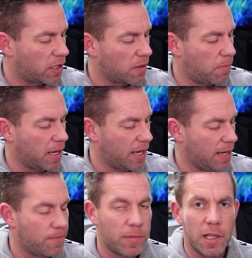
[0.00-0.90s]
to
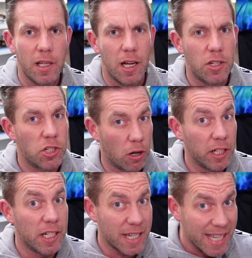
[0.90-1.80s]
be as
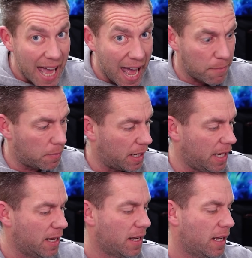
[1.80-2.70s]
solid as it can be.